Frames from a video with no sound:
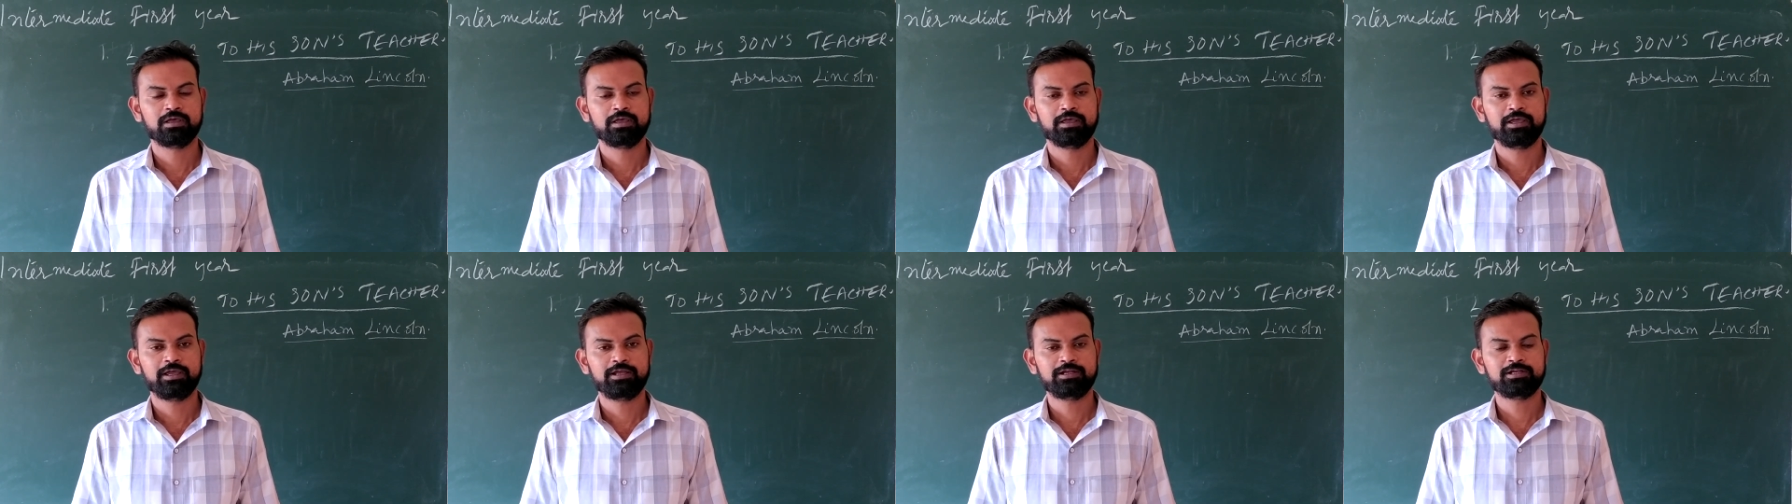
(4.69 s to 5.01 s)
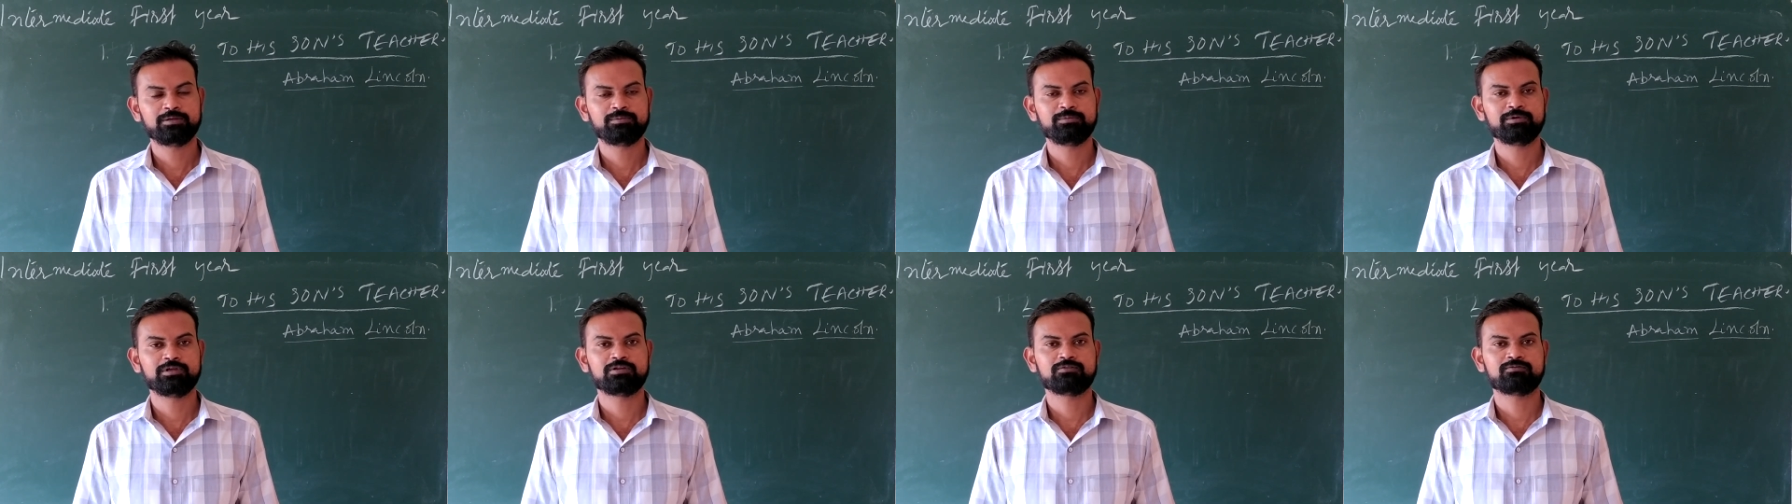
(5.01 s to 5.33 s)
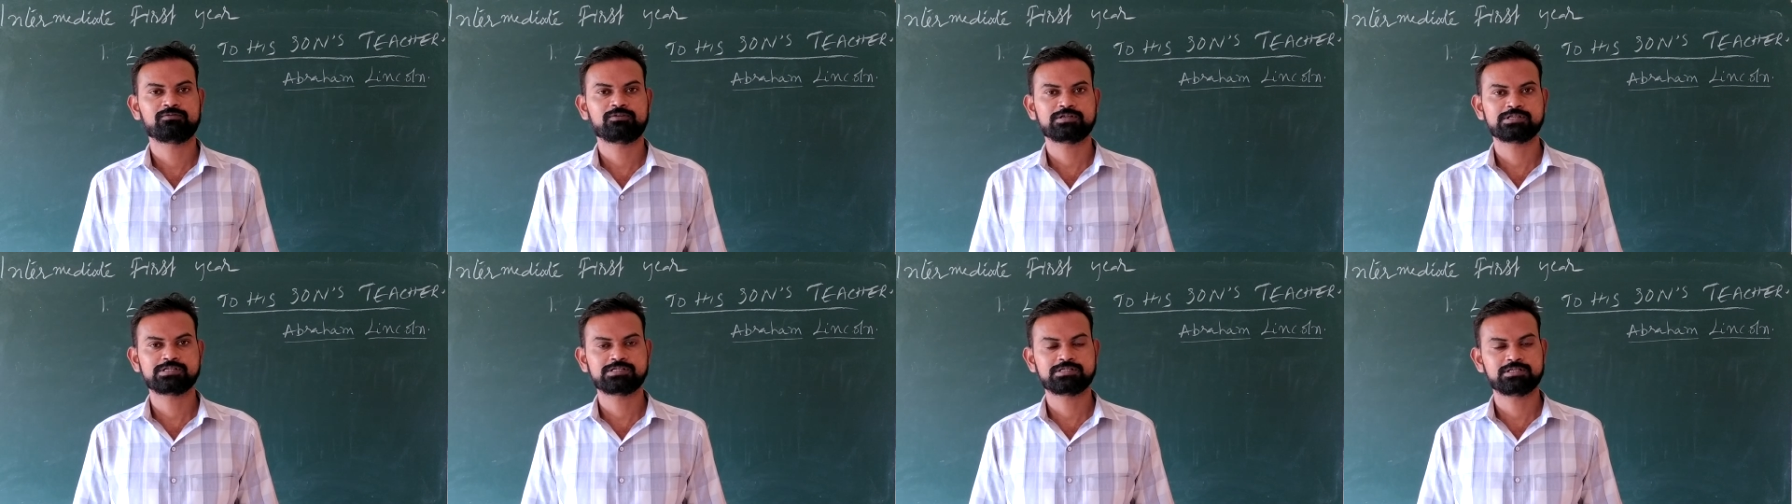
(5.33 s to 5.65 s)
Intermediate
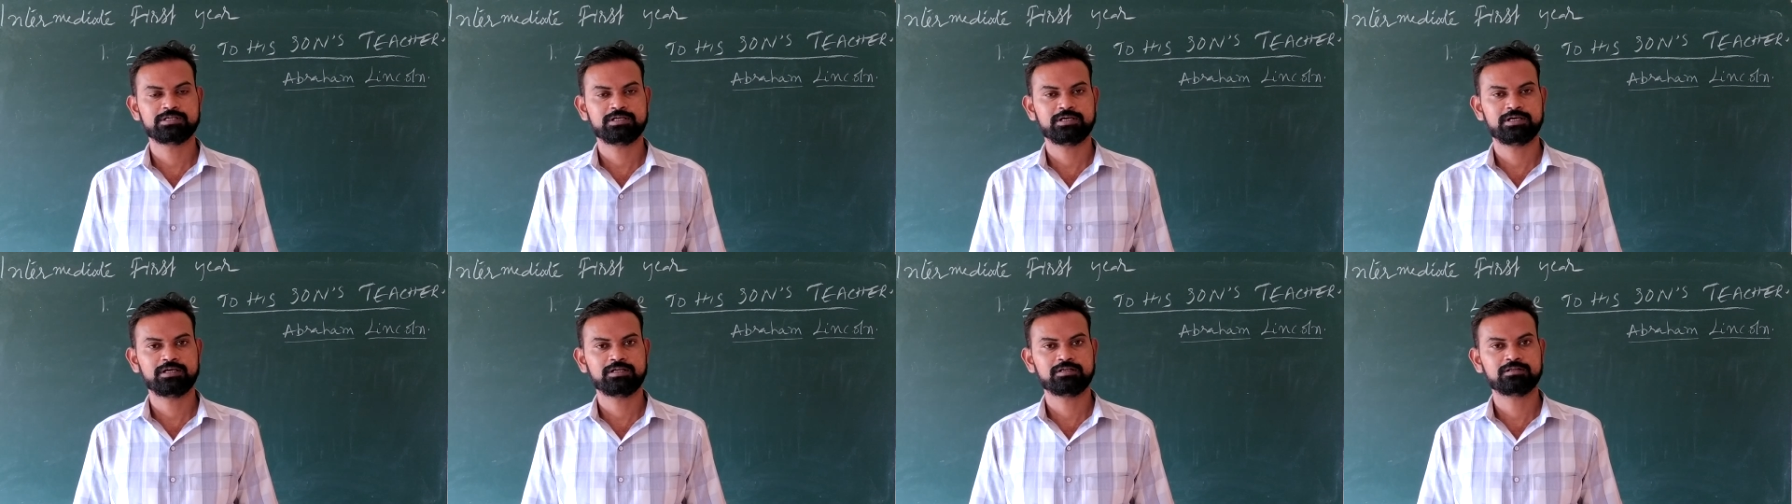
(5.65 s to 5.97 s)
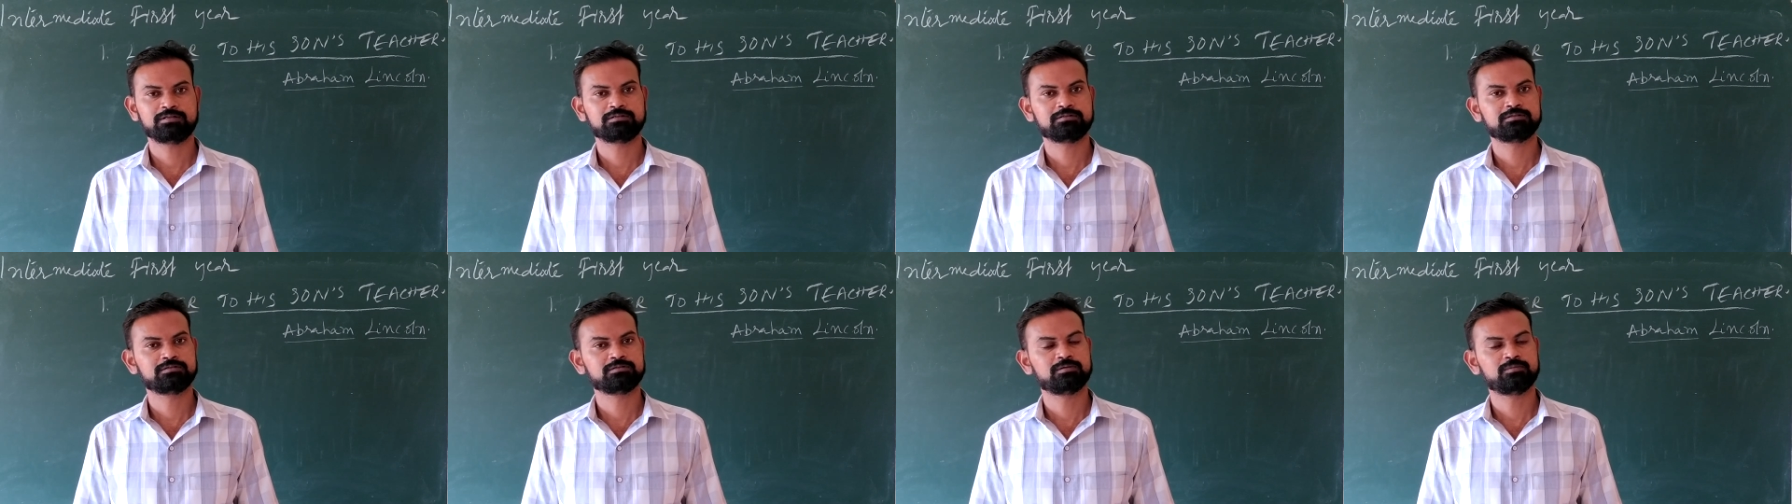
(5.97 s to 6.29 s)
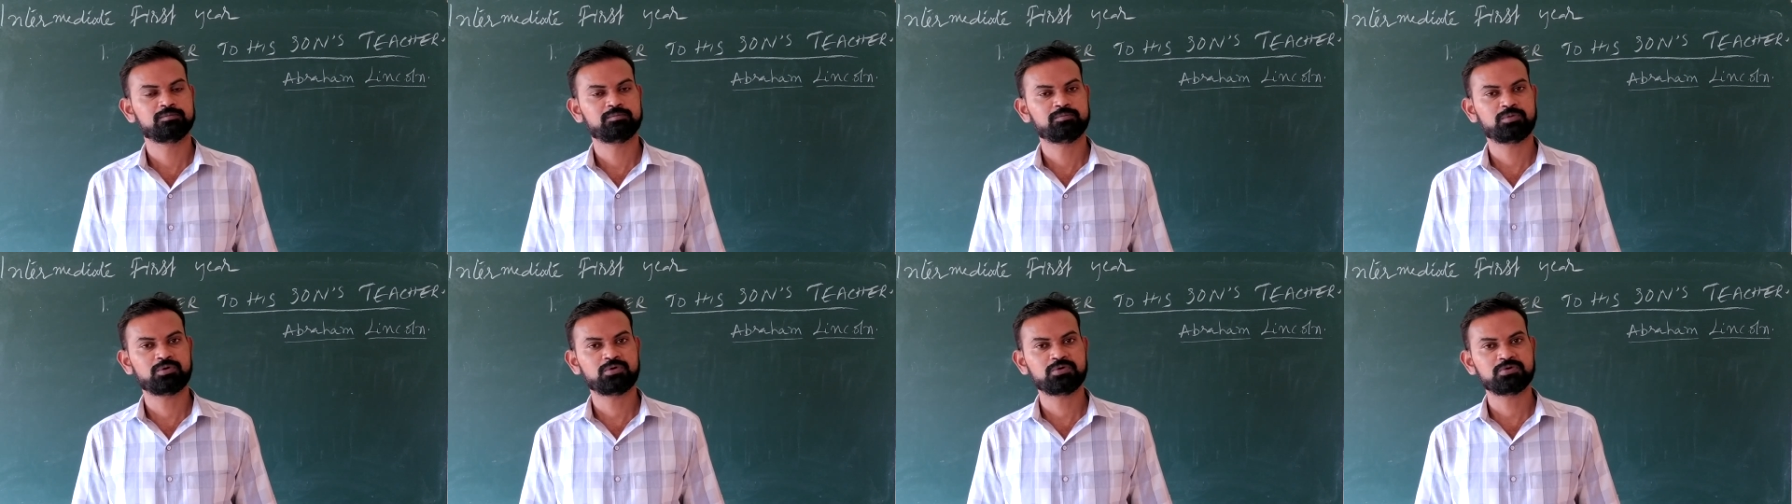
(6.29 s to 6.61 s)
first year,
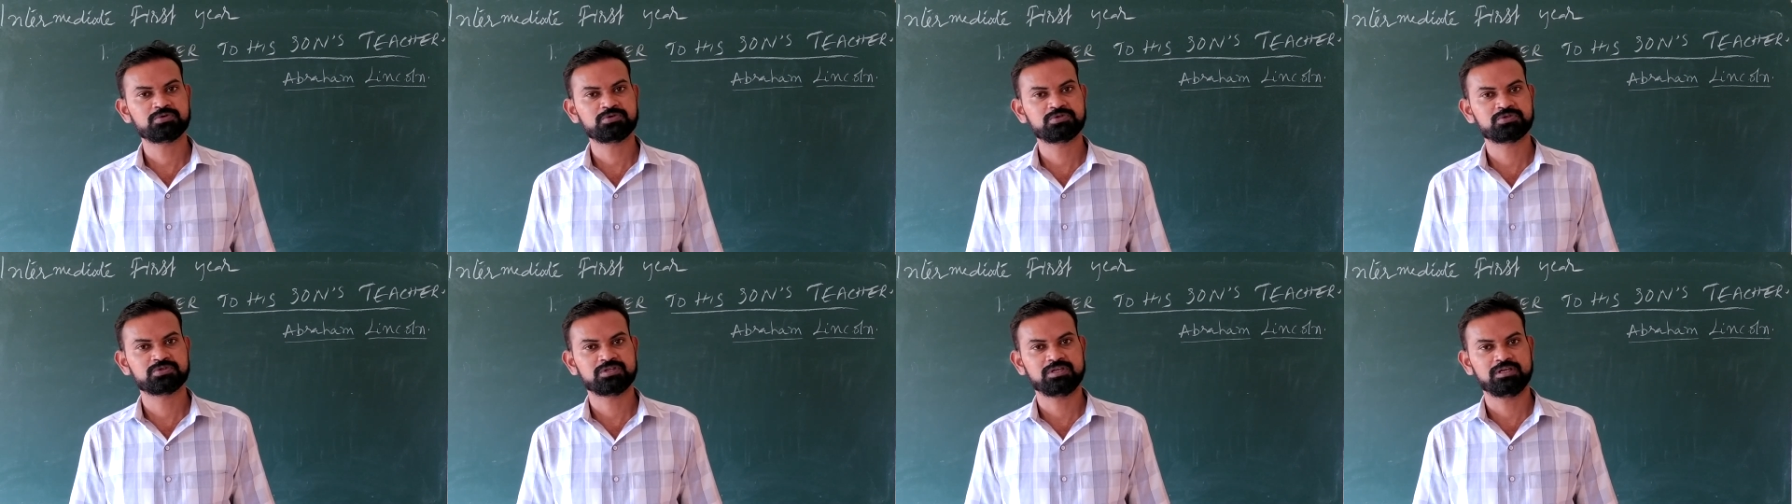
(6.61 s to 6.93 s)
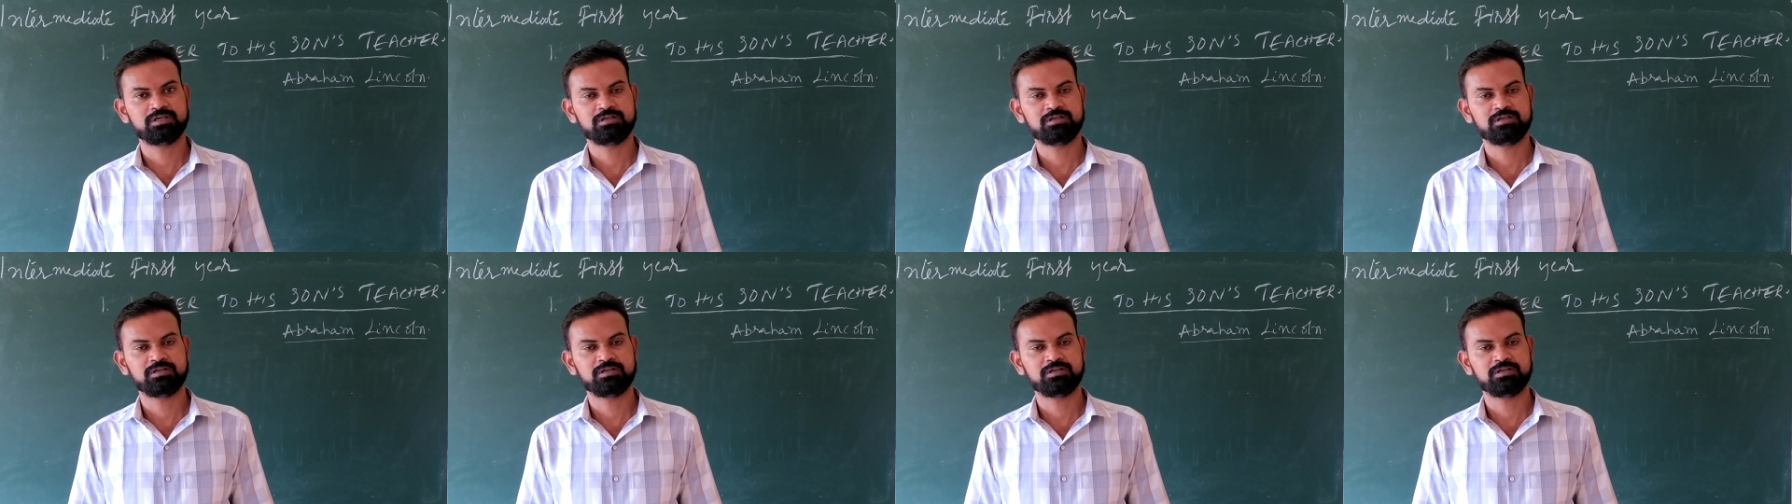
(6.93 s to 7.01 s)
prose